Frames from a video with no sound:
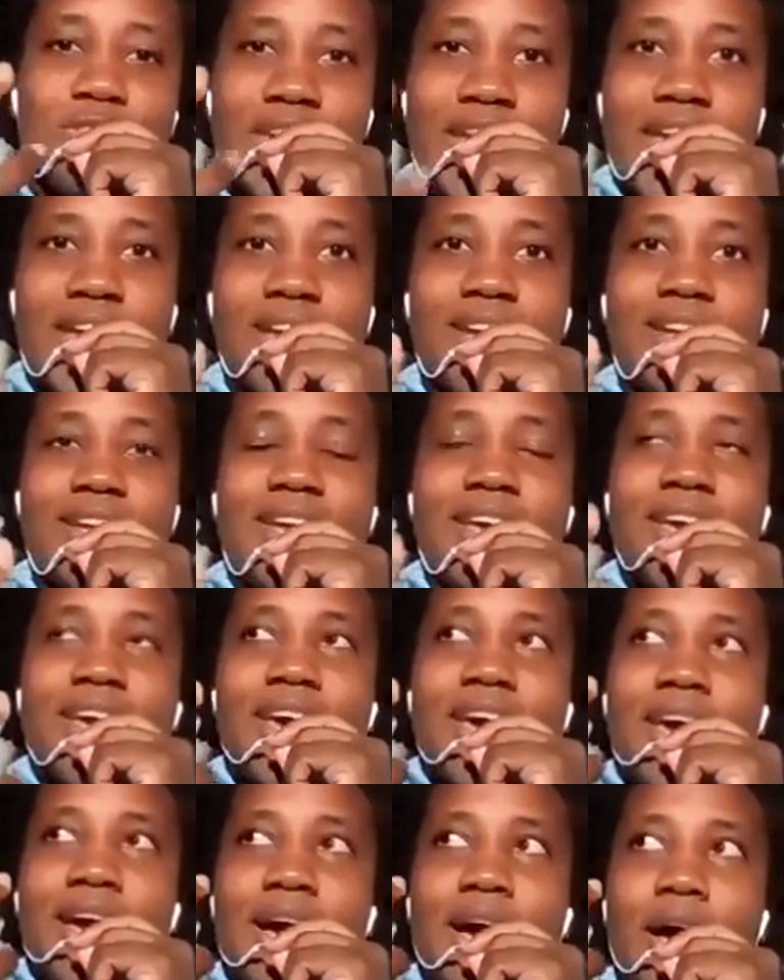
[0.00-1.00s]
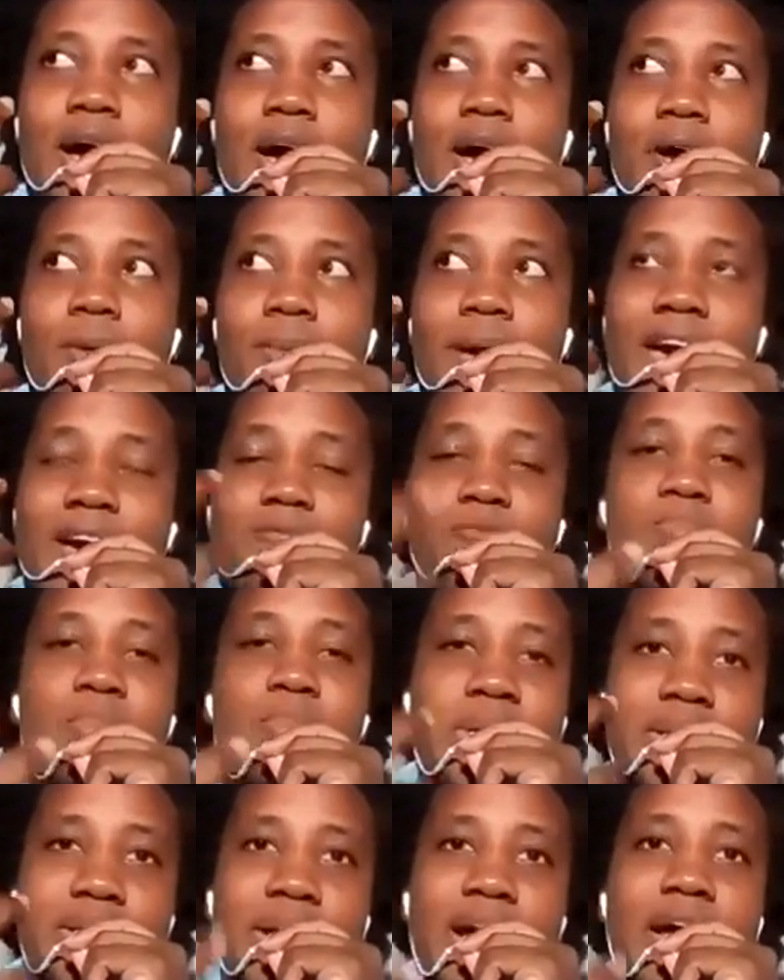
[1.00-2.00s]
that have
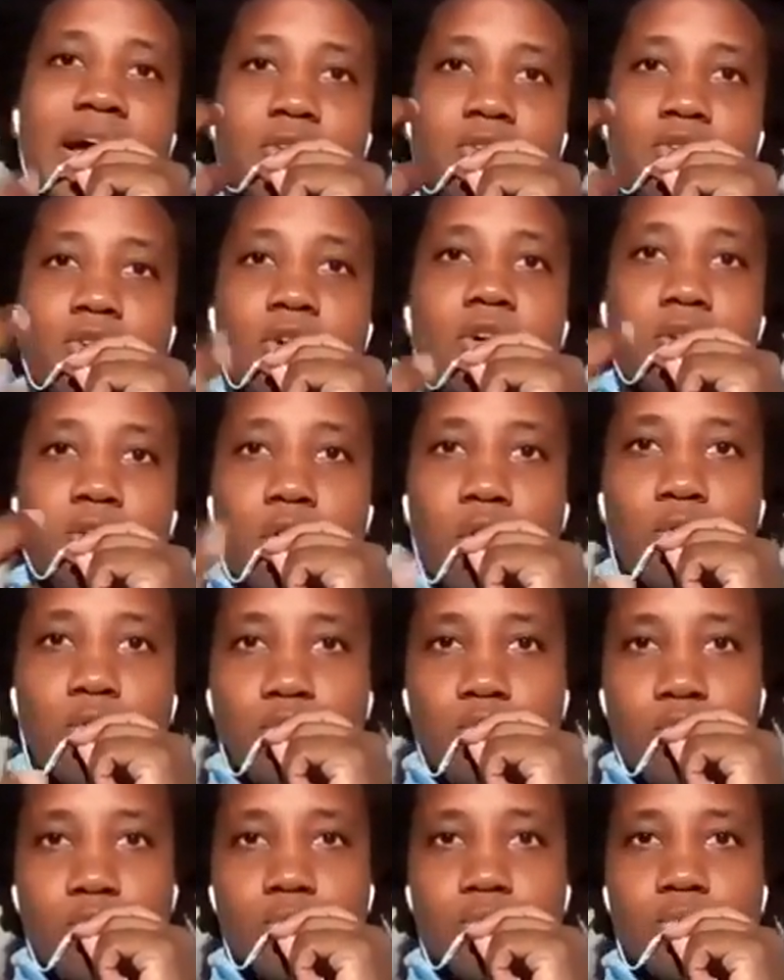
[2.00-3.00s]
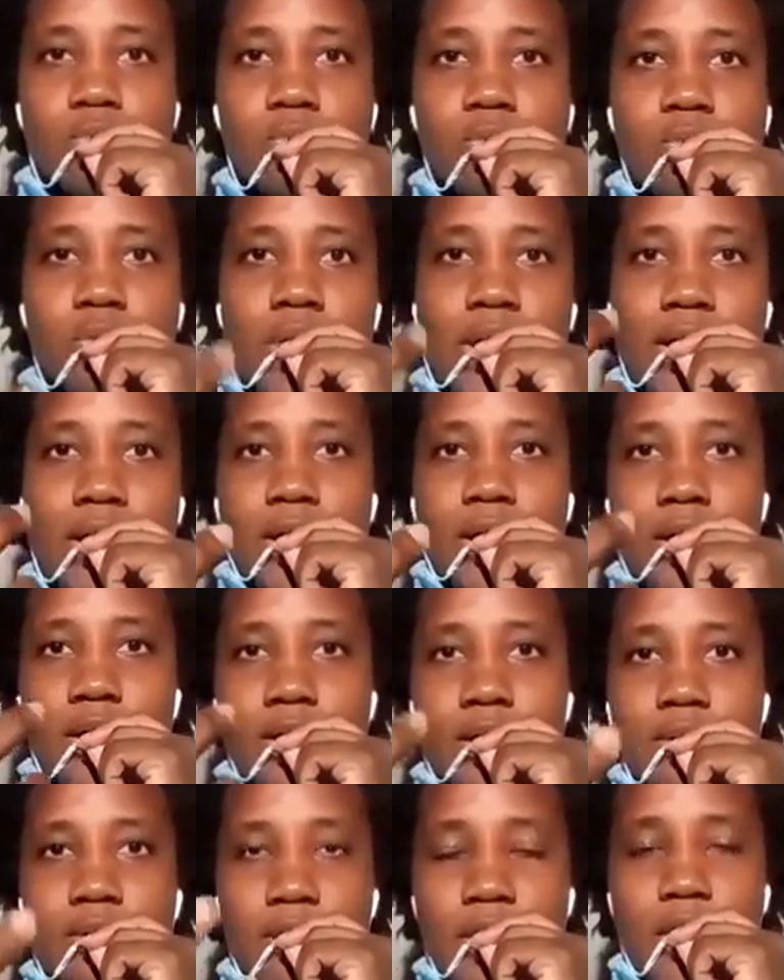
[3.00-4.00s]
been kind of your go-to
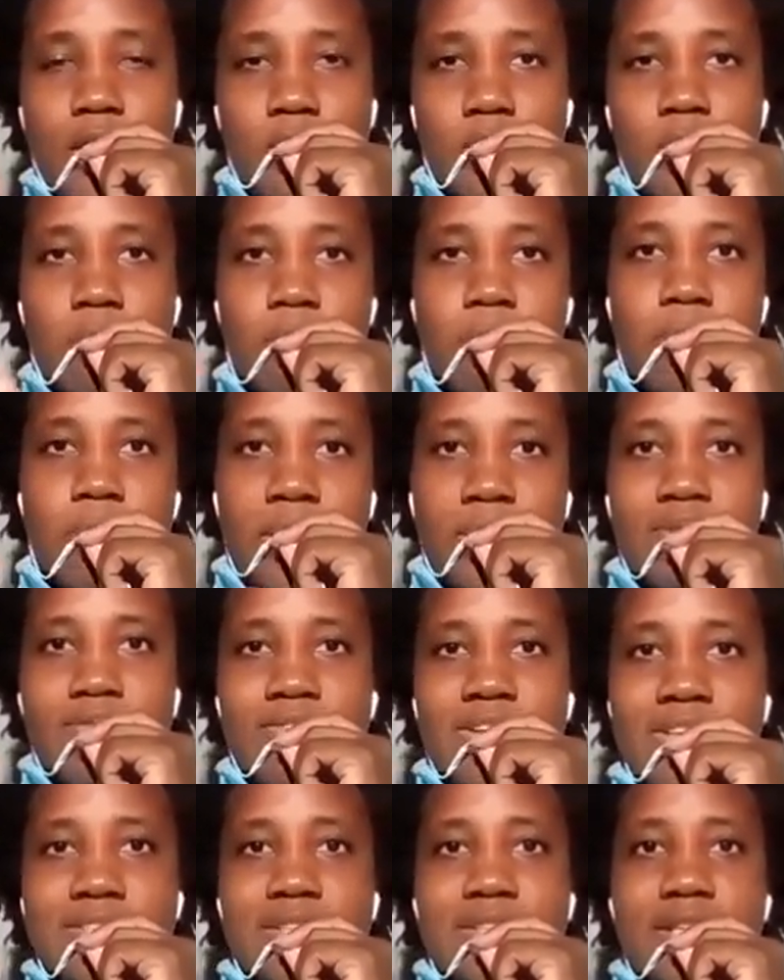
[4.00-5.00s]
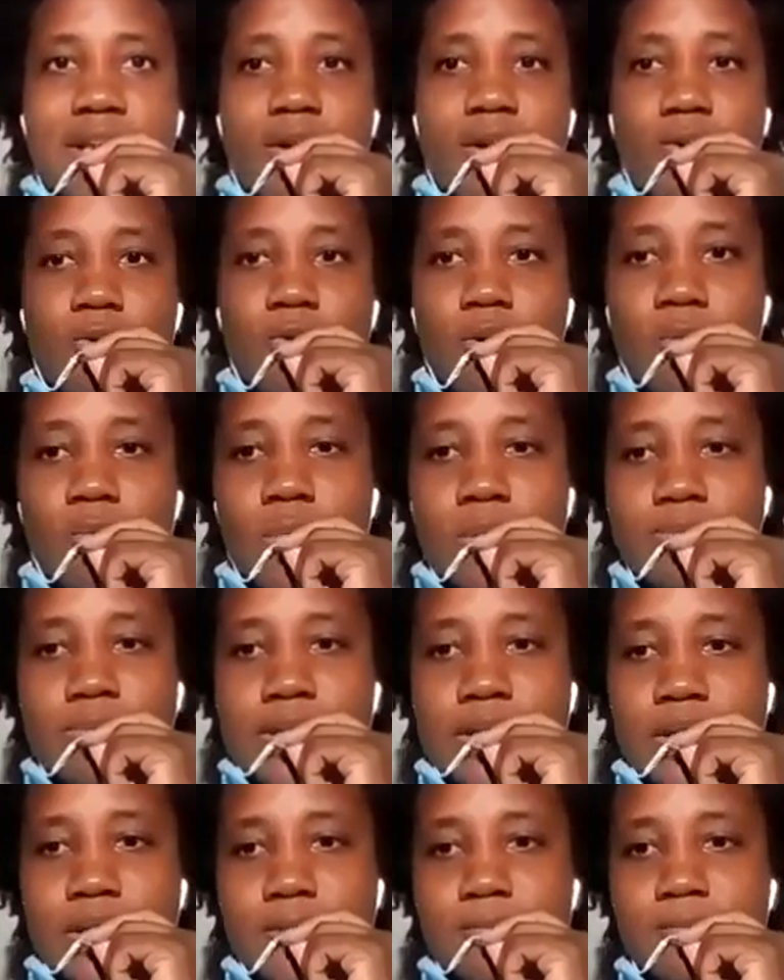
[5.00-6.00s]
on the betterinvesting.org
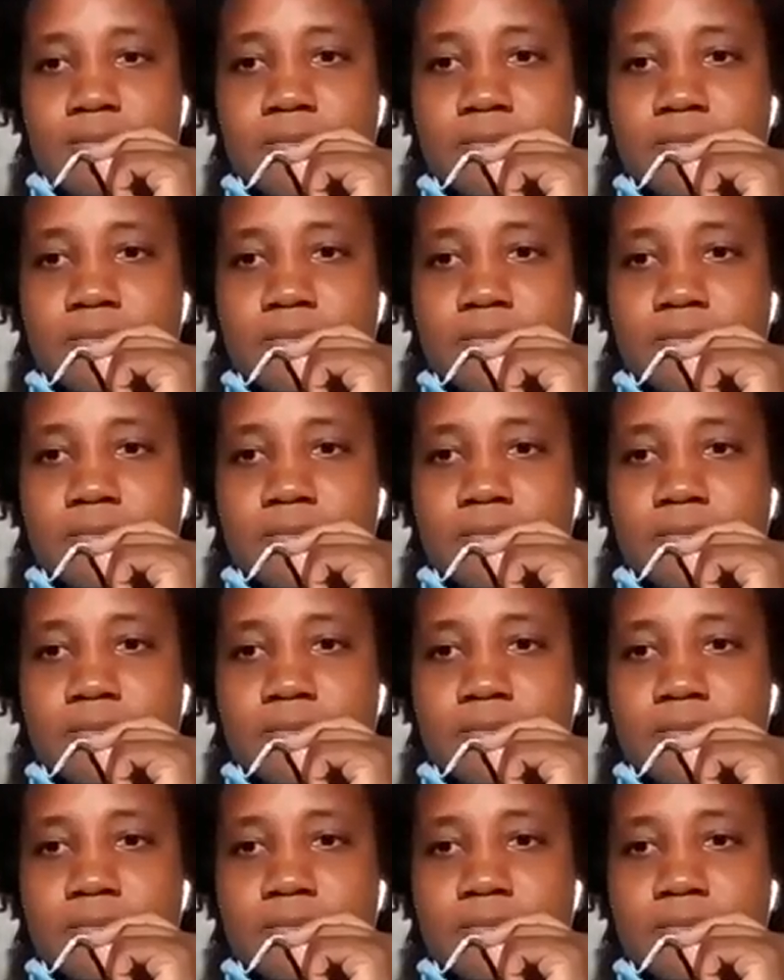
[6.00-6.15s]
website?